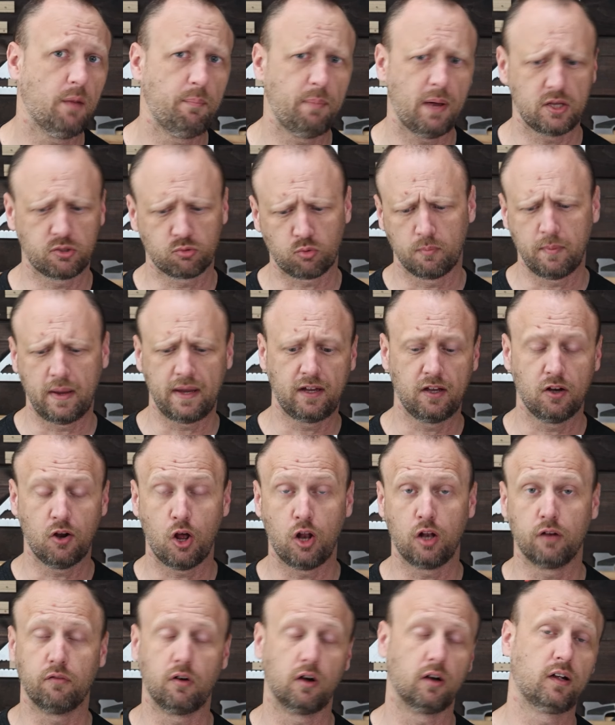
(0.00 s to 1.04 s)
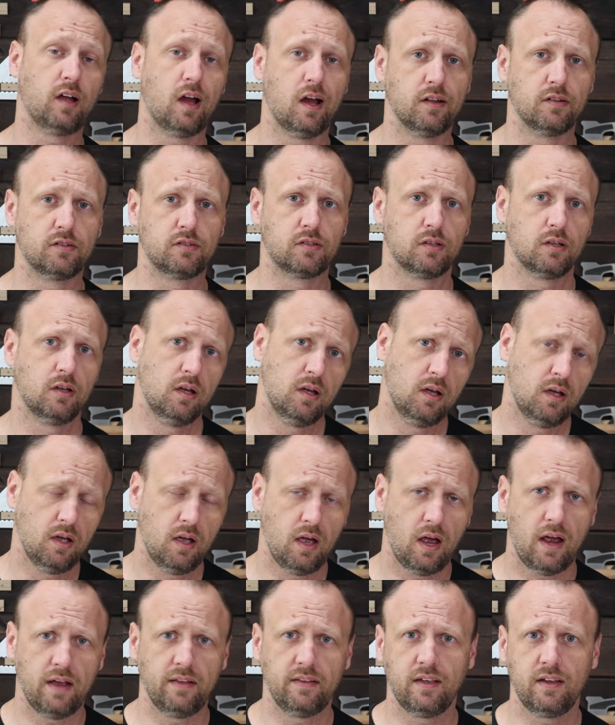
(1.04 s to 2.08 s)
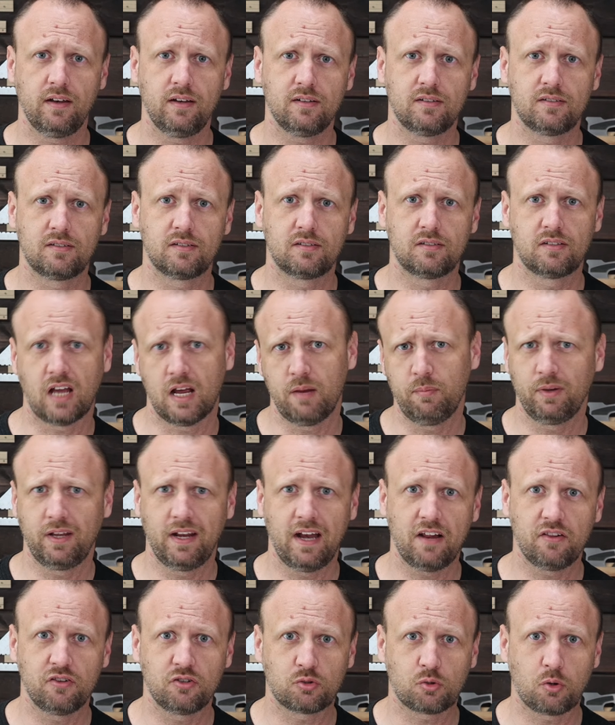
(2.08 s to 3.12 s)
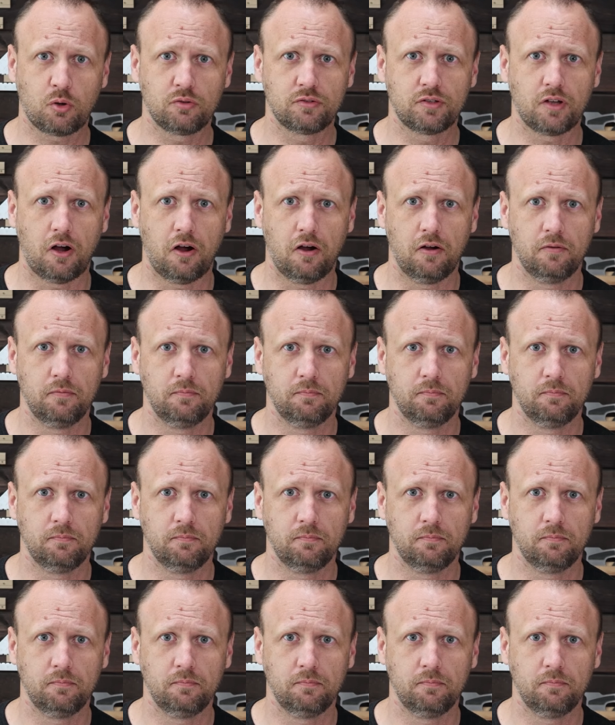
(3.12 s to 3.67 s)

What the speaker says: up as we're making all of our cuts. And then it's time to get out the scroll saw.